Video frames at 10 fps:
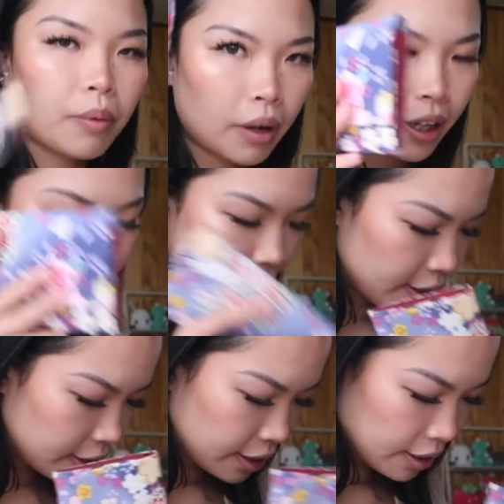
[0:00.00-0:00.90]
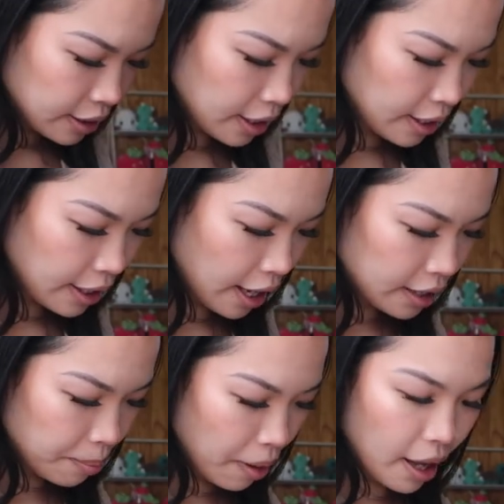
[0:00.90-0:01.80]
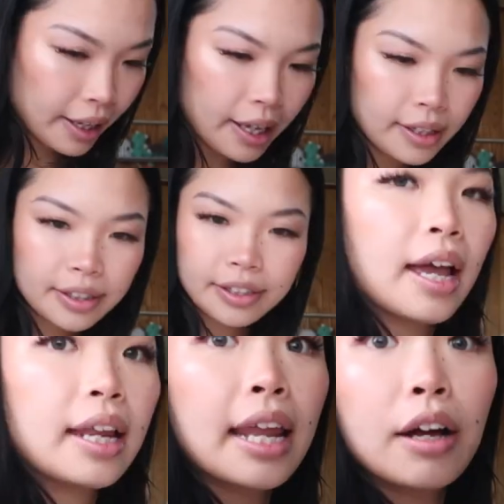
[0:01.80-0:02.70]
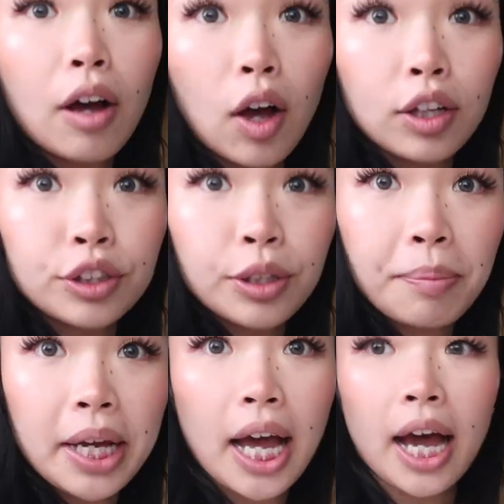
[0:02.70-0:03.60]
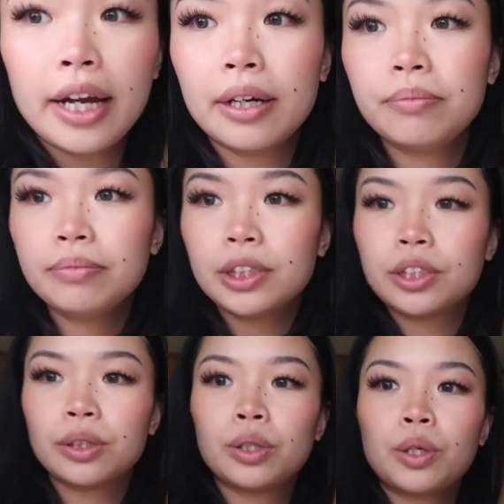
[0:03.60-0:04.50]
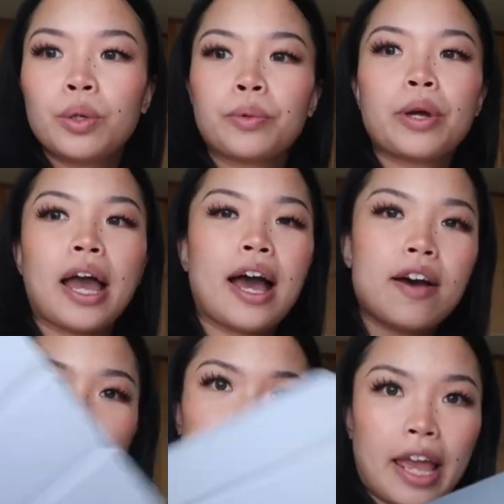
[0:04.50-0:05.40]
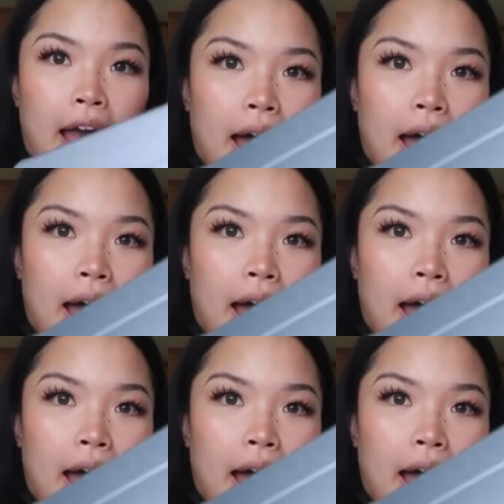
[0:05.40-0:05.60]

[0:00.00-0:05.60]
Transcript: wallet on the other pocket. Okay, now on to the big items. We have the